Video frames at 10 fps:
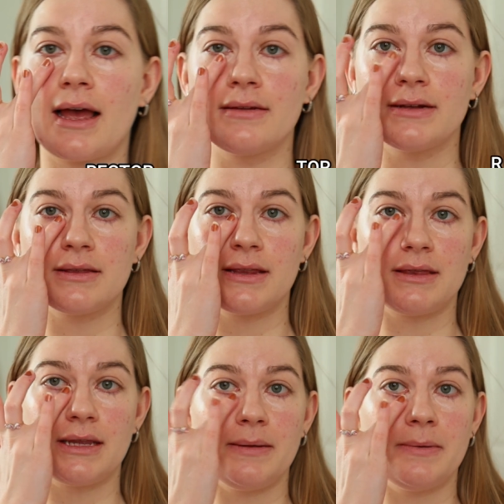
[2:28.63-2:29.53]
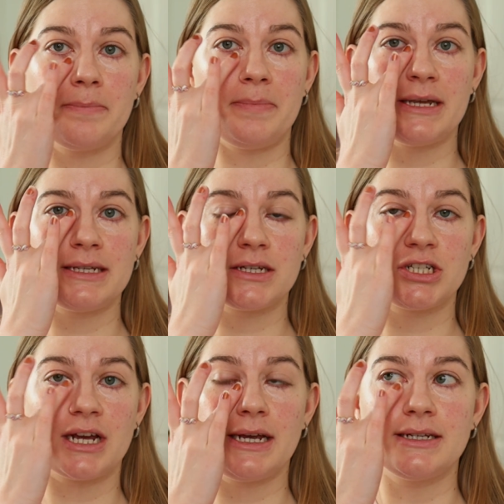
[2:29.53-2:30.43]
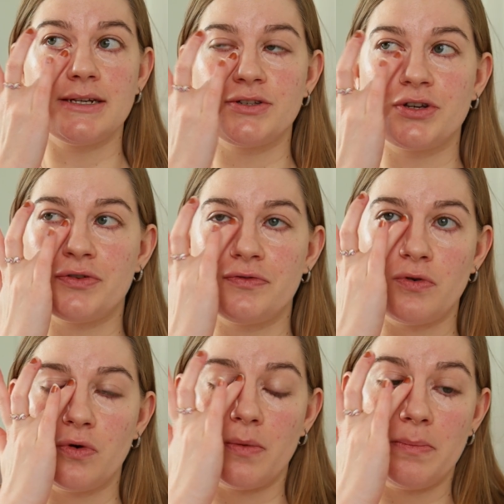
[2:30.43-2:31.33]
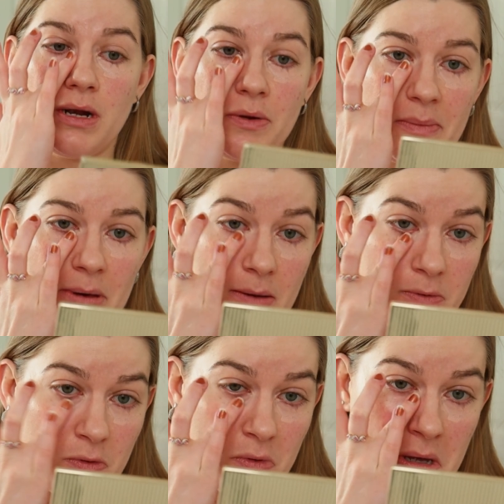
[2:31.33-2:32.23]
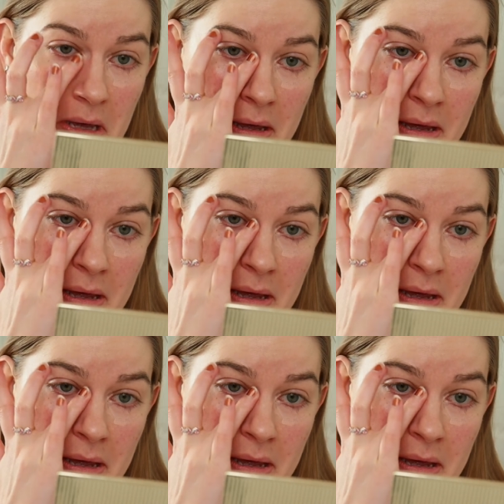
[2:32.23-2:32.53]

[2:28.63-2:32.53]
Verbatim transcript: and the Bisque shade is good for bluey purple